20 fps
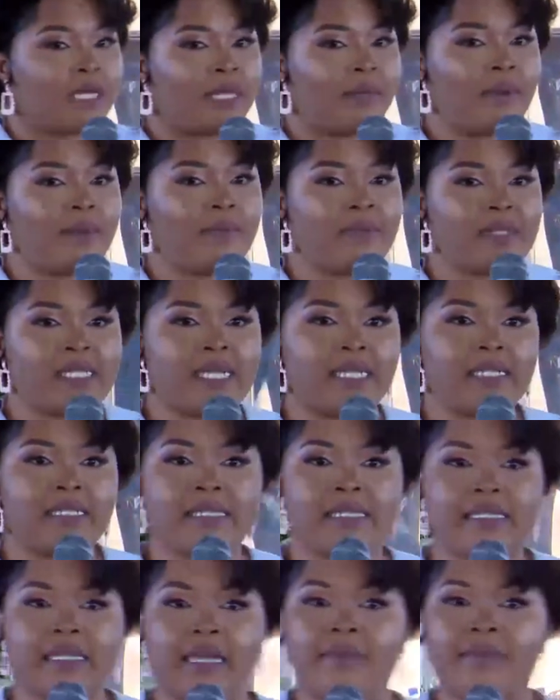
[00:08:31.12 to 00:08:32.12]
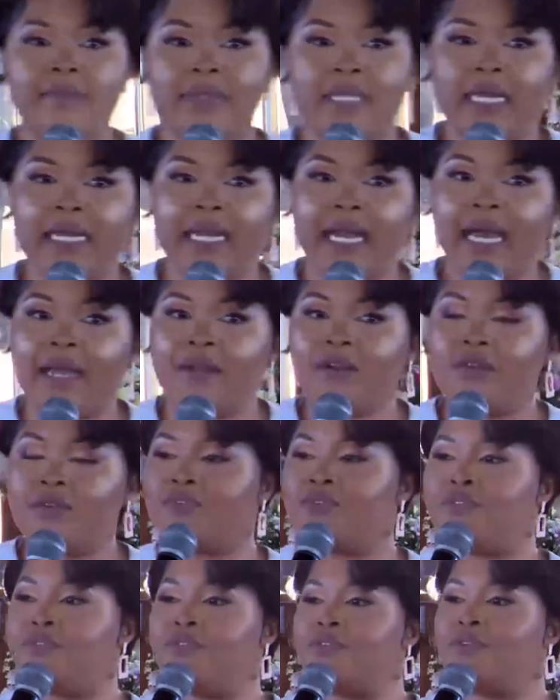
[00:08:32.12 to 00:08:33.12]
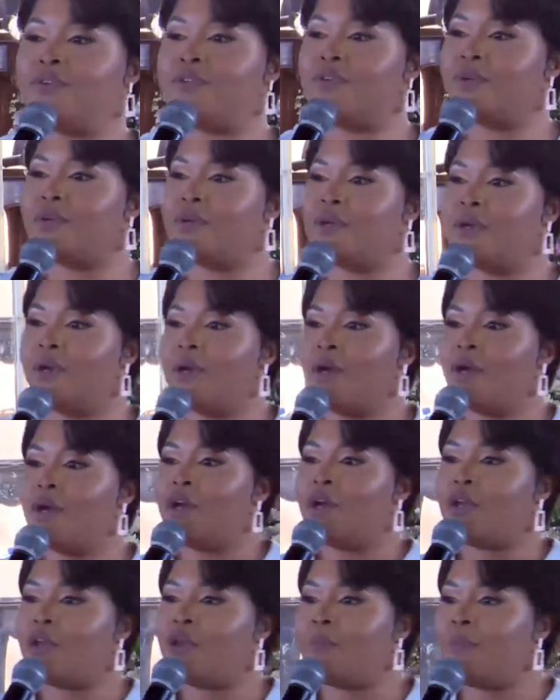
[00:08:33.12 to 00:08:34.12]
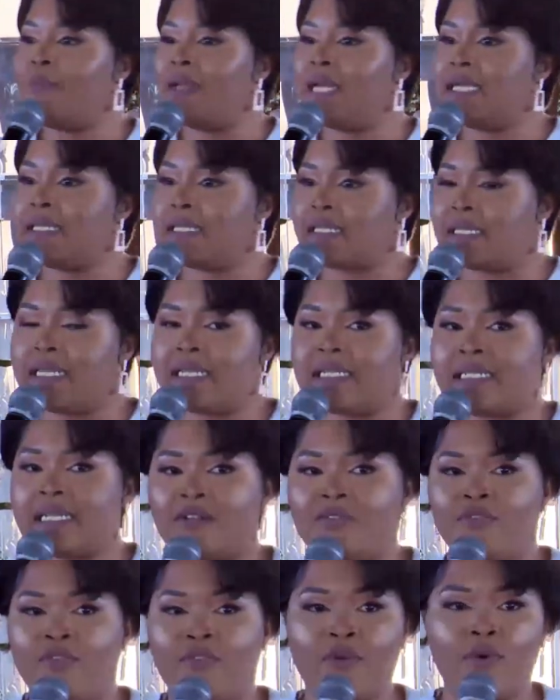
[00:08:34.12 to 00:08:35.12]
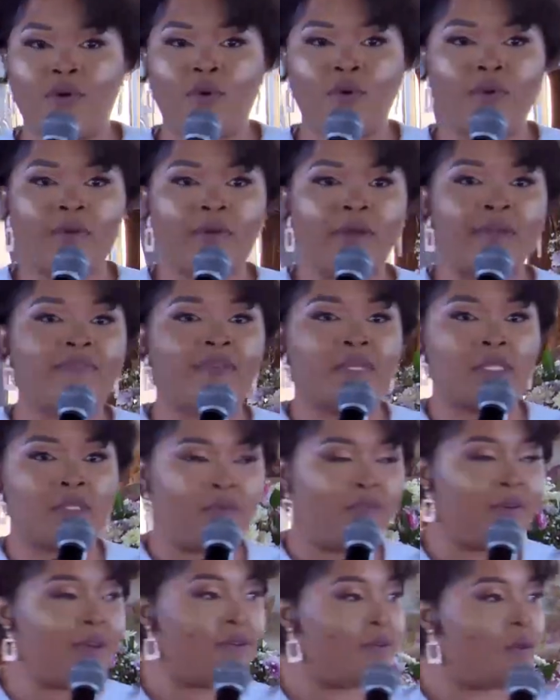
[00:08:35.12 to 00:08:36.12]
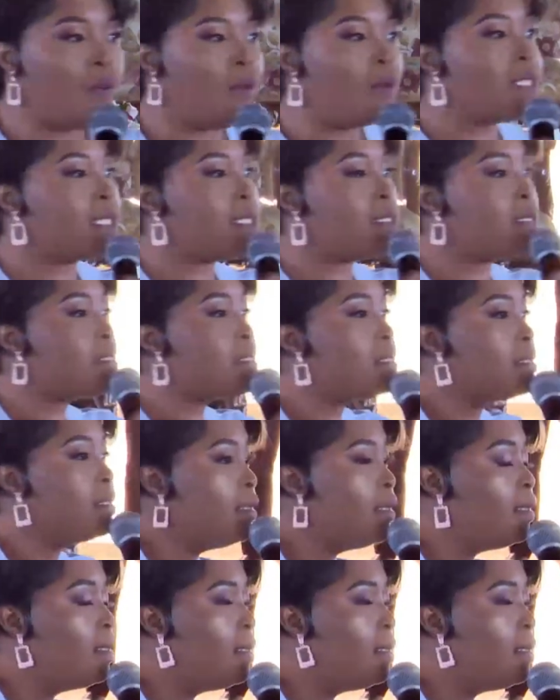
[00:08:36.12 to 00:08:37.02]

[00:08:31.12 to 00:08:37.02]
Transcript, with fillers: the Bible says in Psalm that out of your bellies there shall flow rivers of living waters.